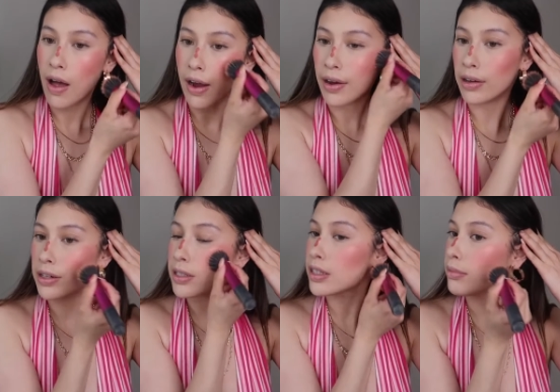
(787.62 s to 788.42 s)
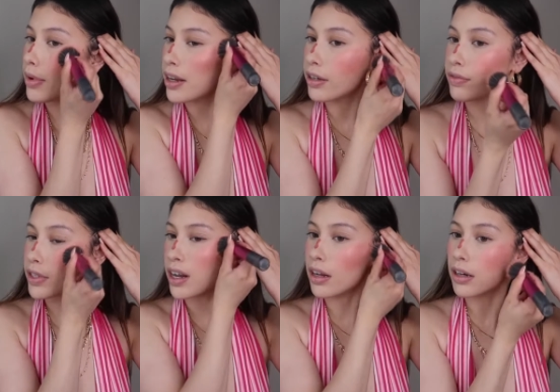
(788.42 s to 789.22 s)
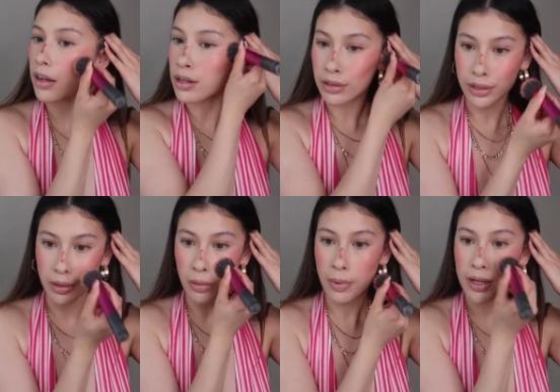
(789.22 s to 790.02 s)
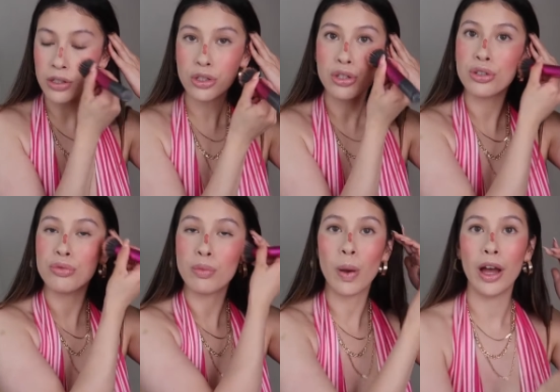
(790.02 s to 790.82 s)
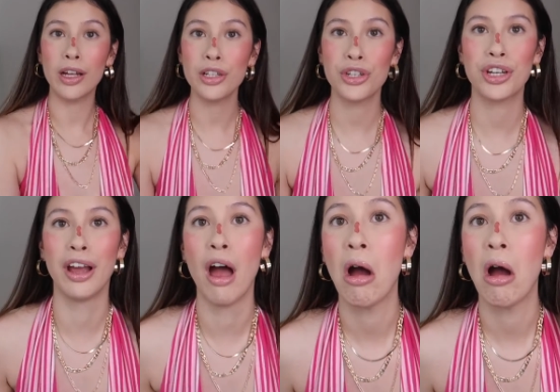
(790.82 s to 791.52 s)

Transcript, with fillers: I honestly may have done a little bit too much.